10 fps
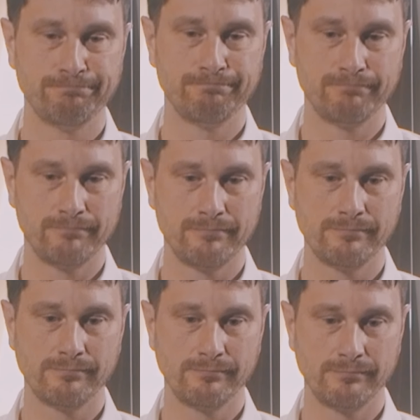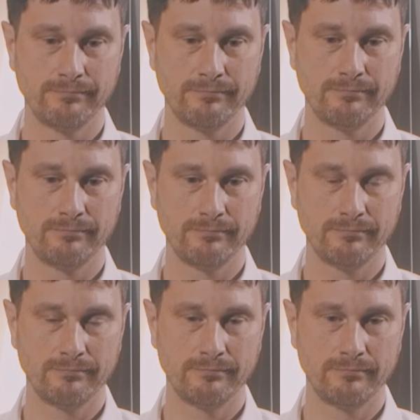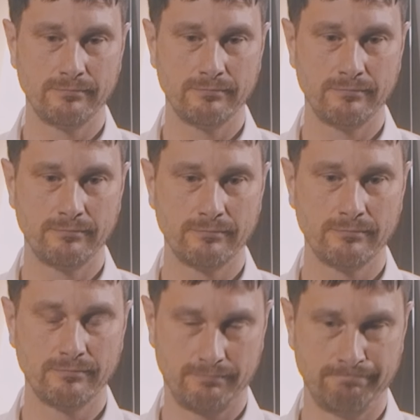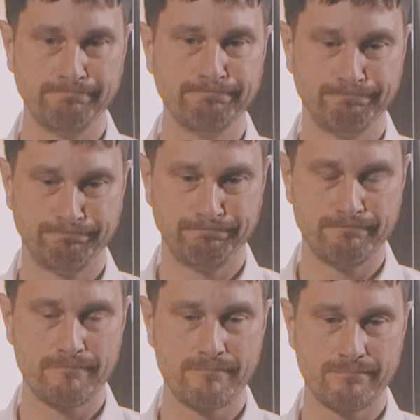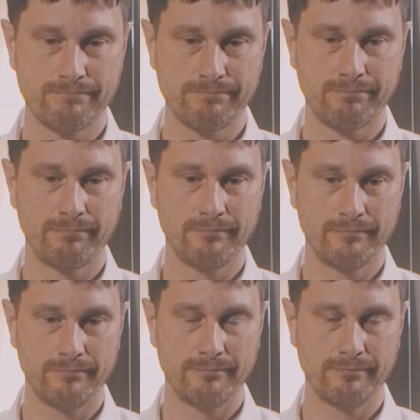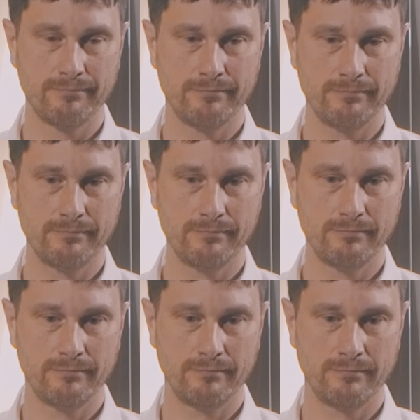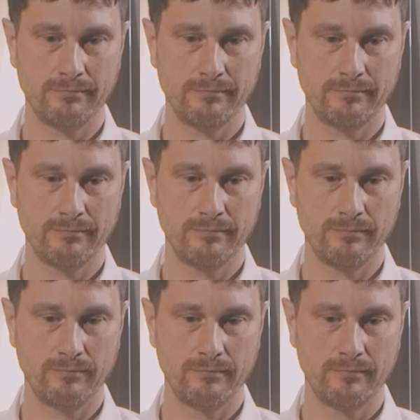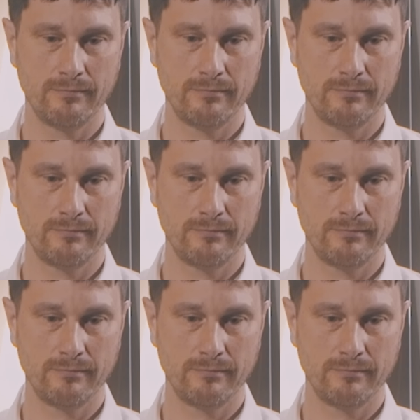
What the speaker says: (silent)